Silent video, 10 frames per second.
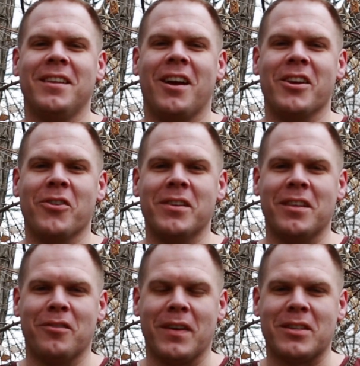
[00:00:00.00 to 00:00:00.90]
Are you going to
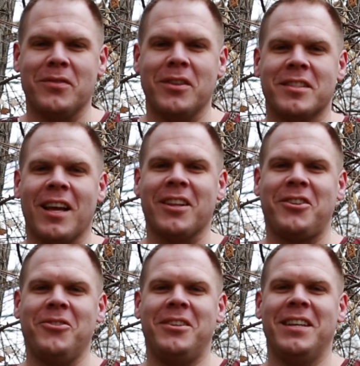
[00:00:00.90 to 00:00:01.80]
the festival in
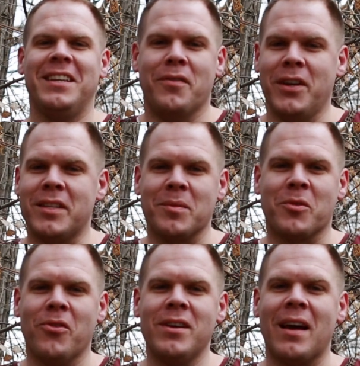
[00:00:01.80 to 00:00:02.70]
solitude? If you need
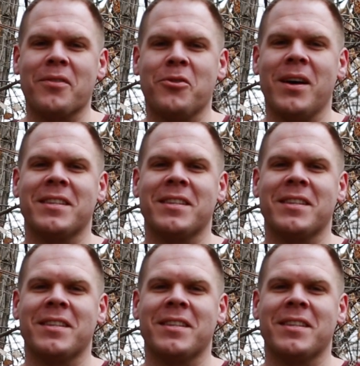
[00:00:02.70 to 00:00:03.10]
some coin, I have a